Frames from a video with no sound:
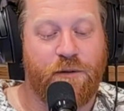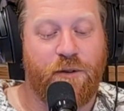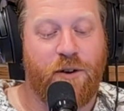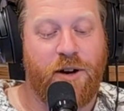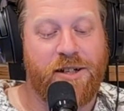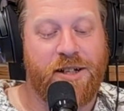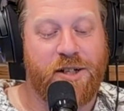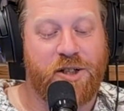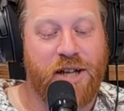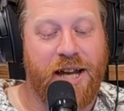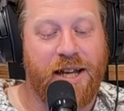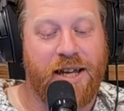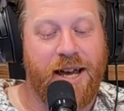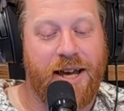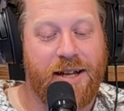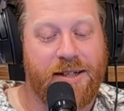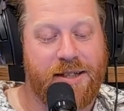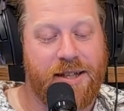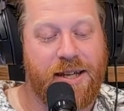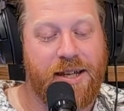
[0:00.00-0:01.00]
find a
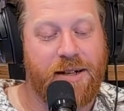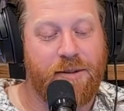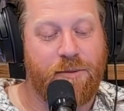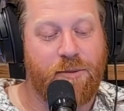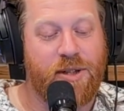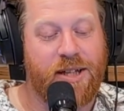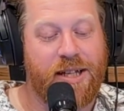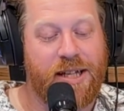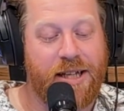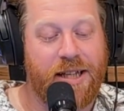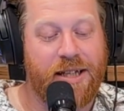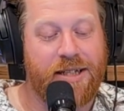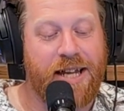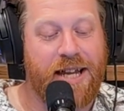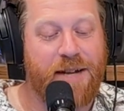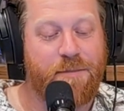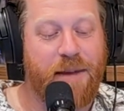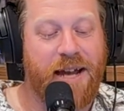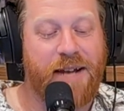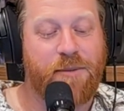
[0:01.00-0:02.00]
jackass skit with a
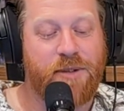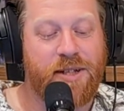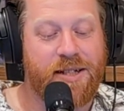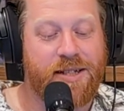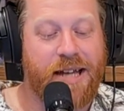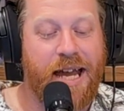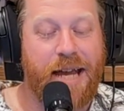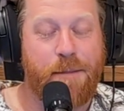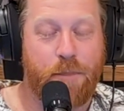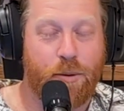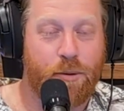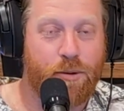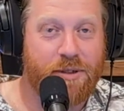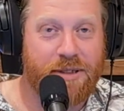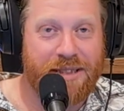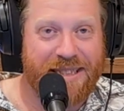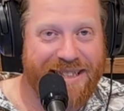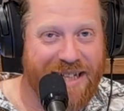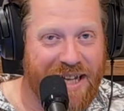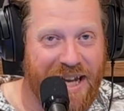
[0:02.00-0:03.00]
guillotine made with a
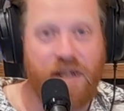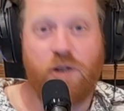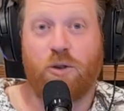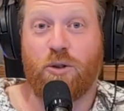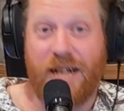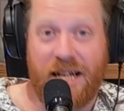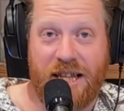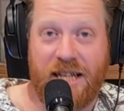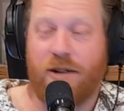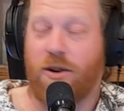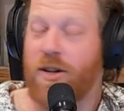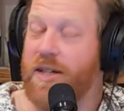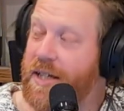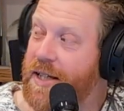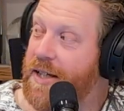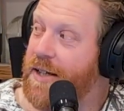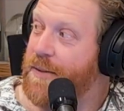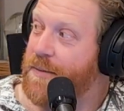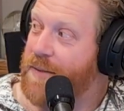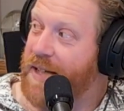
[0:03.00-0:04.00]
skateboard, and you'll get the idea.